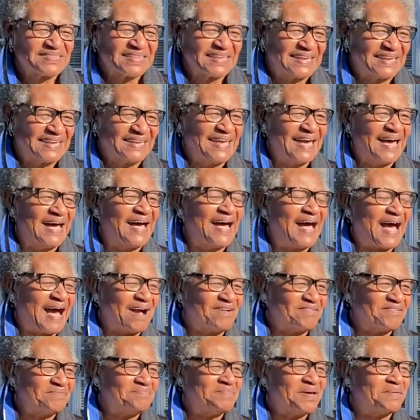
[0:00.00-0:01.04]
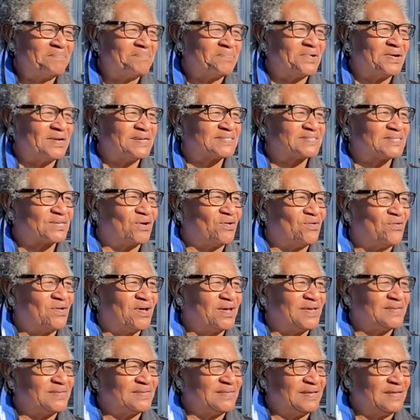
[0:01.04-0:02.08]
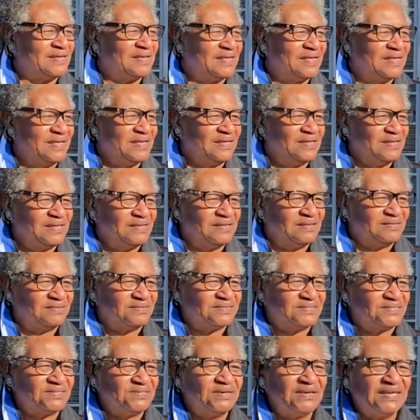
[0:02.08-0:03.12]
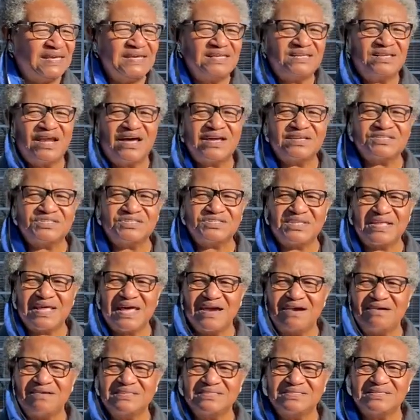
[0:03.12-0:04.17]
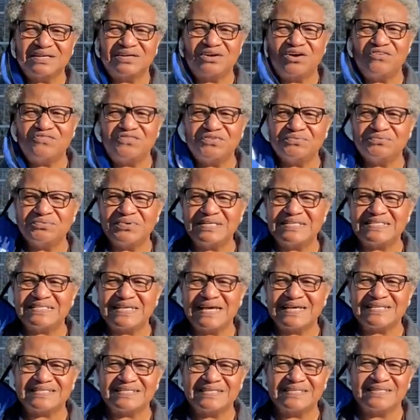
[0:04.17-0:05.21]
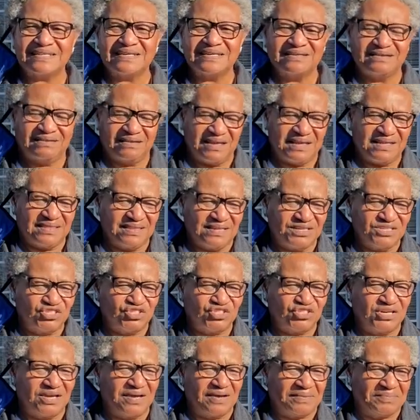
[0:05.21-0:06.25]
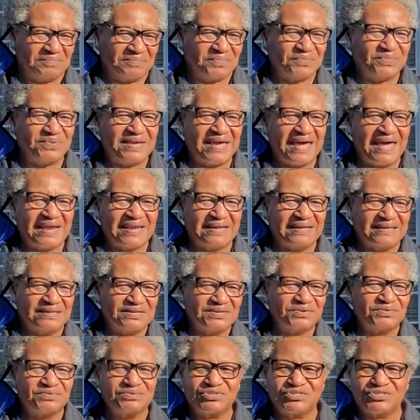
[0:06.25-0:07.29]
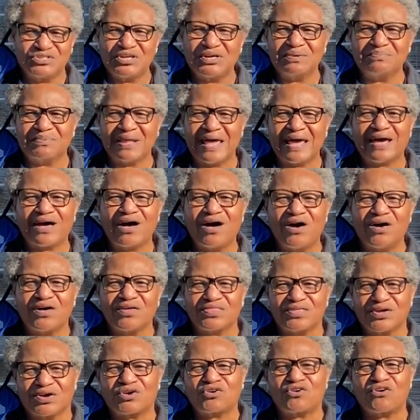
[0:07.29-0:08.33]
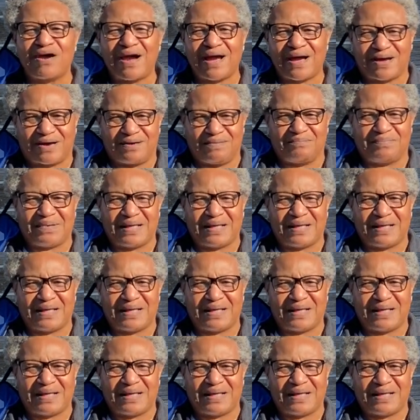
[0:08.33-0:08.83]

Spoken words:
Yeah, I remember us going to eat lunch there and to go to recess in the gym. We had a little gym they called the Cracker Box.